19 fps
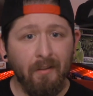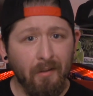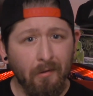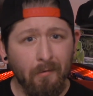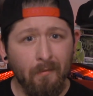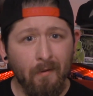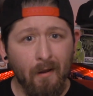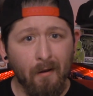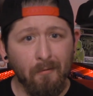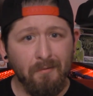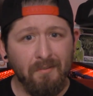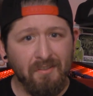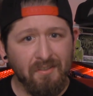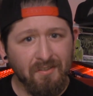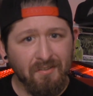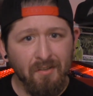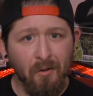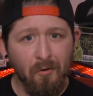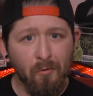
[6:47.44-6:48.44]
You know,
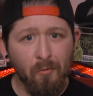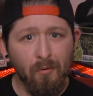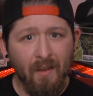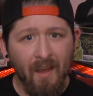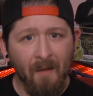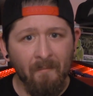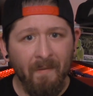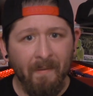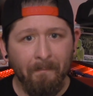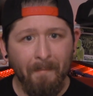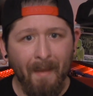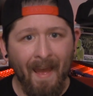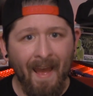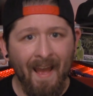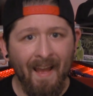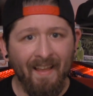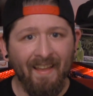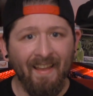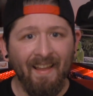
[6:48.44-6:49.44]
Stu coming
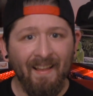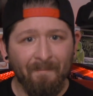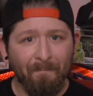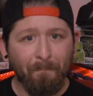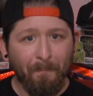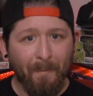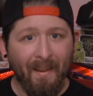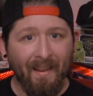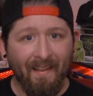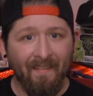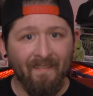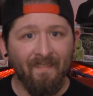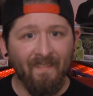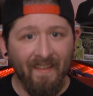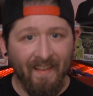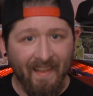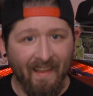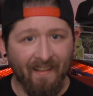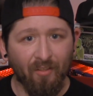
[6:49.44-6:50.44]
back and being
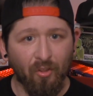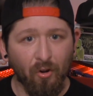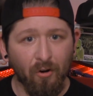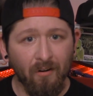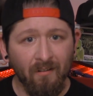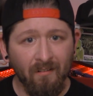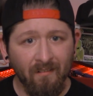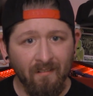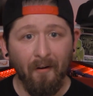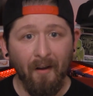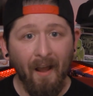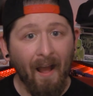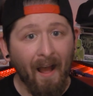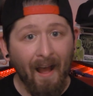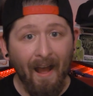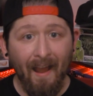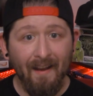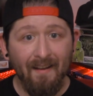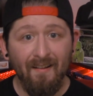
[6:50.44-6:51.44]
the killer?
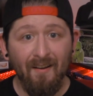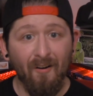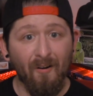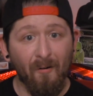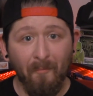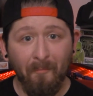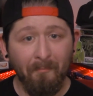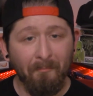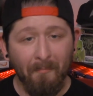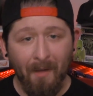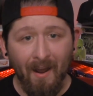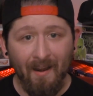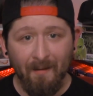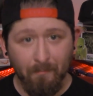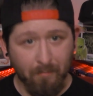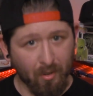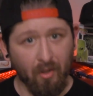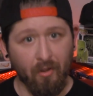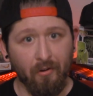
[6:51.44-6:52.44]
I know,
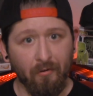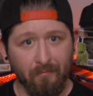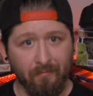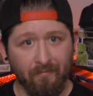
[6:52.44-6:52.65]
mind blown.